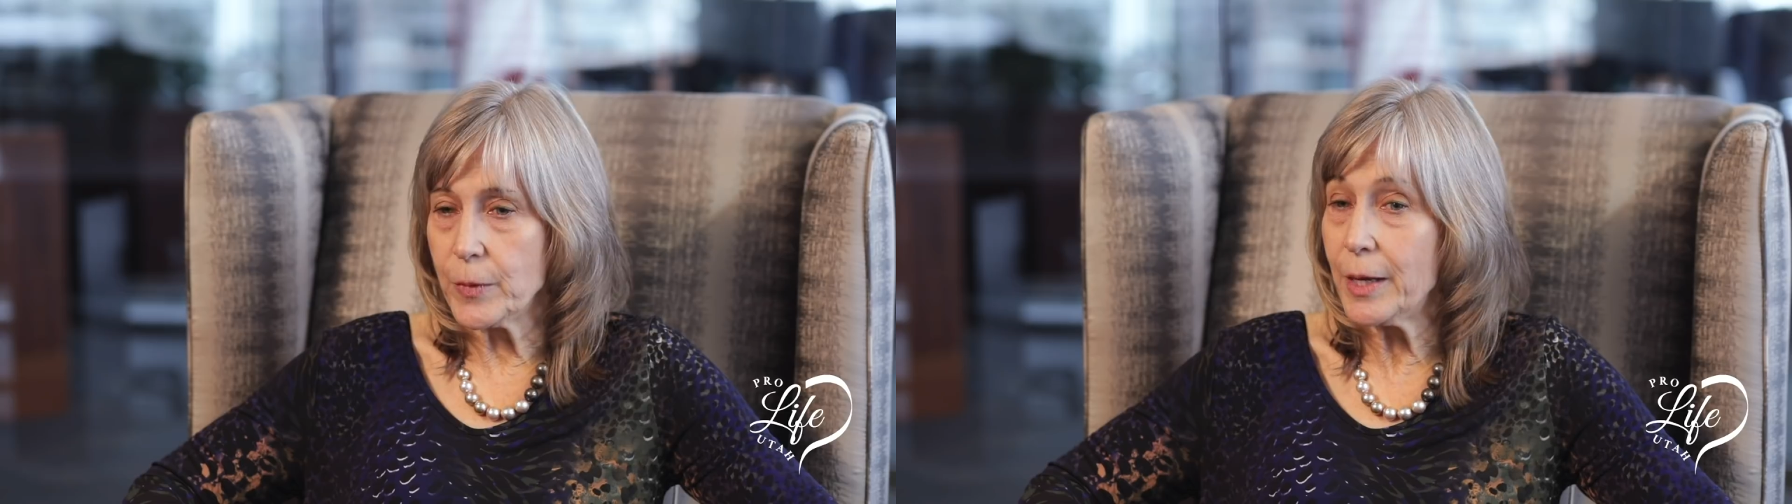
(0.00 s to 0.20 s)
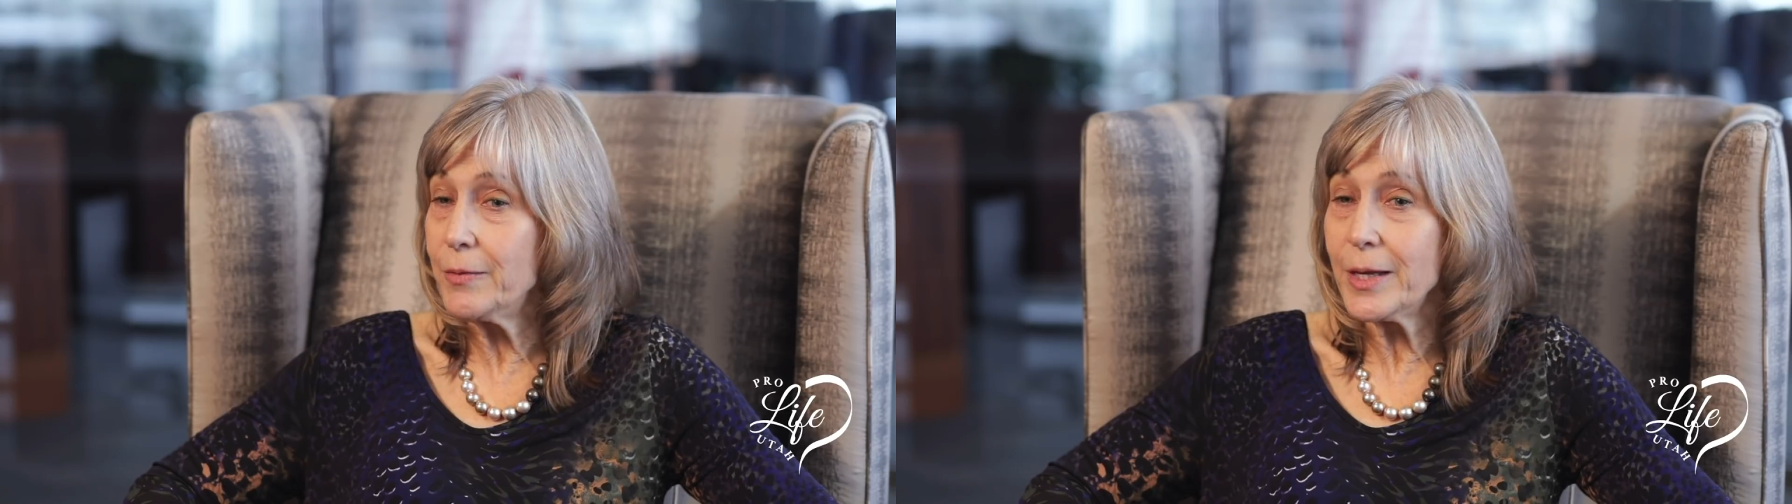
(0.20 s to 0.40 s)

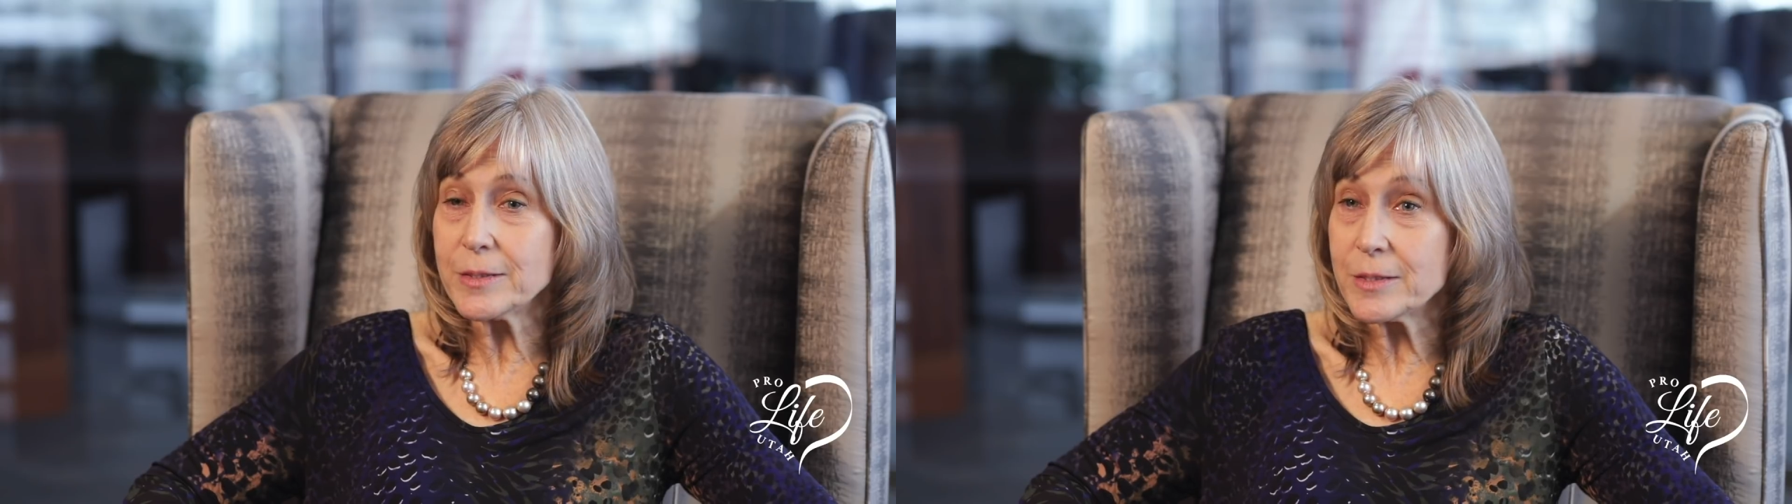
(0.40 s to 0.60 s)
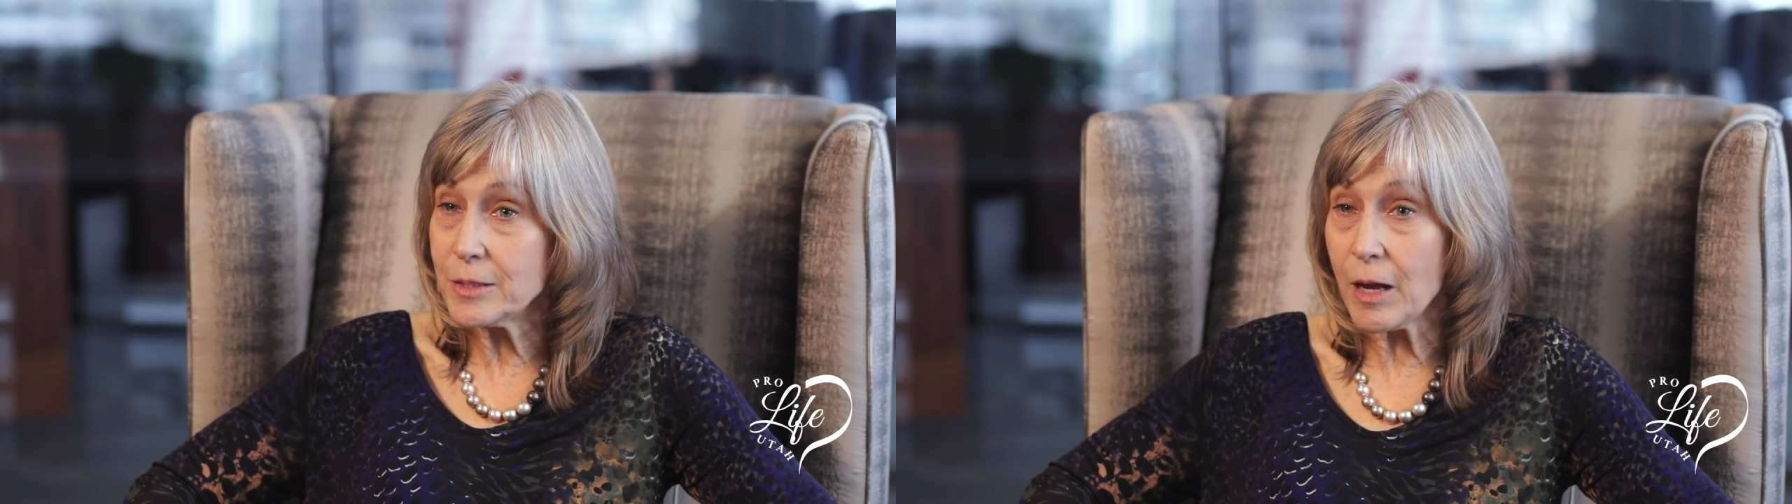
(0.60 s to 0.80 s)
And
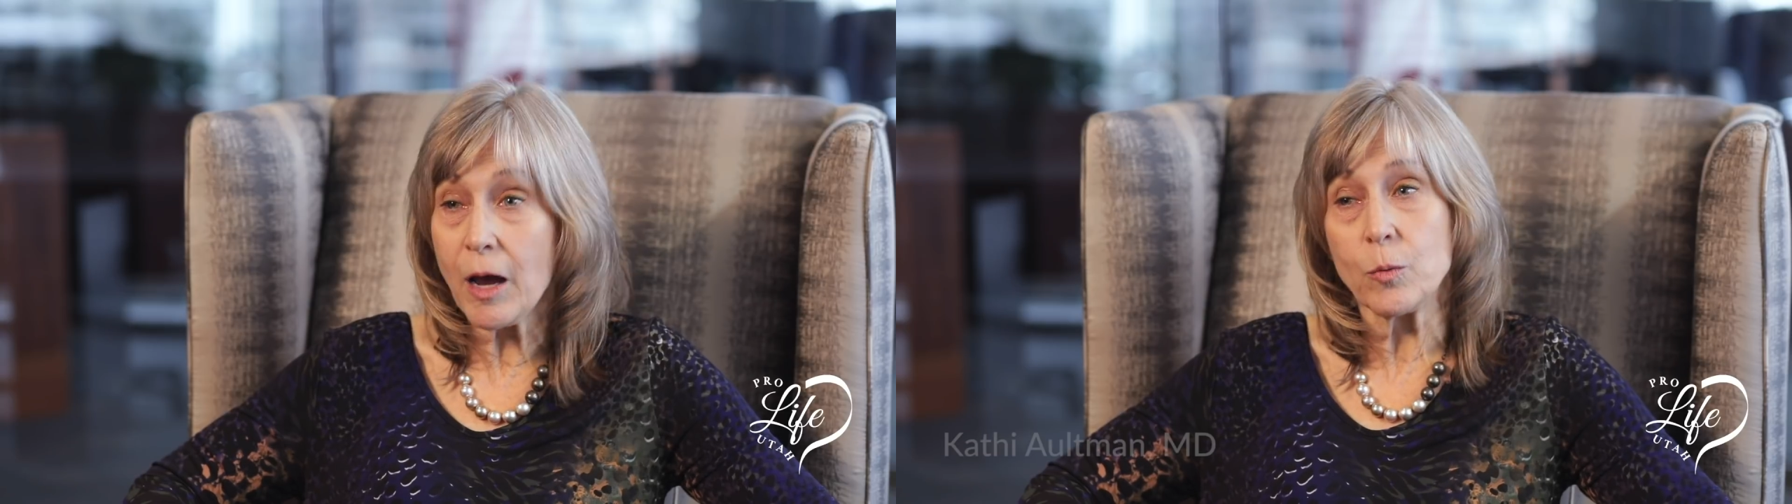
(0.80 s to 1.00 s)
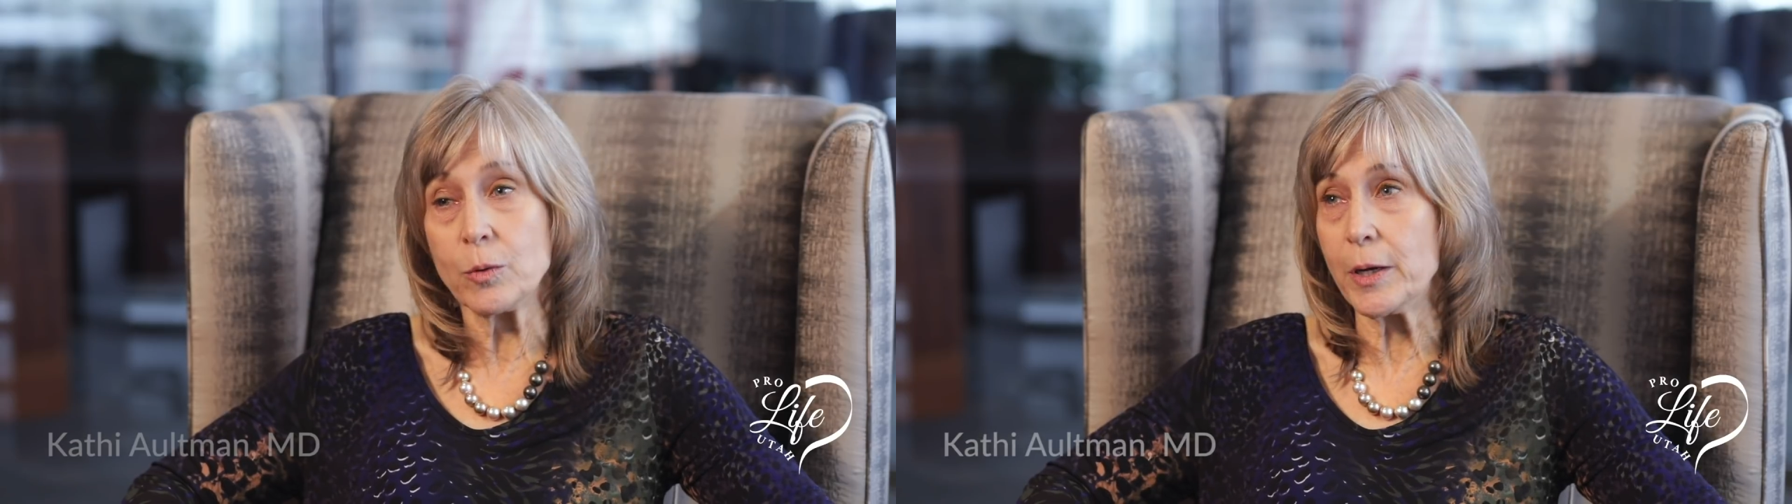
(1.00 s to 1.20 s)
that's
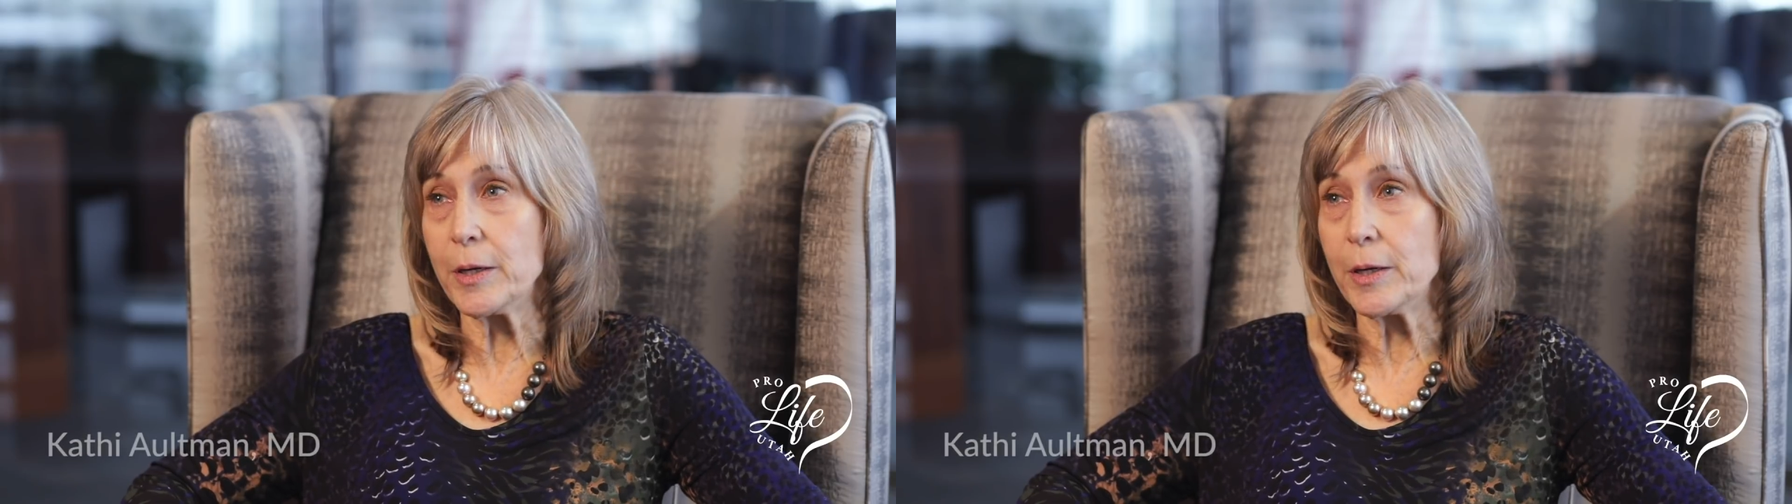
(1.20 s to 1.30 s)
not what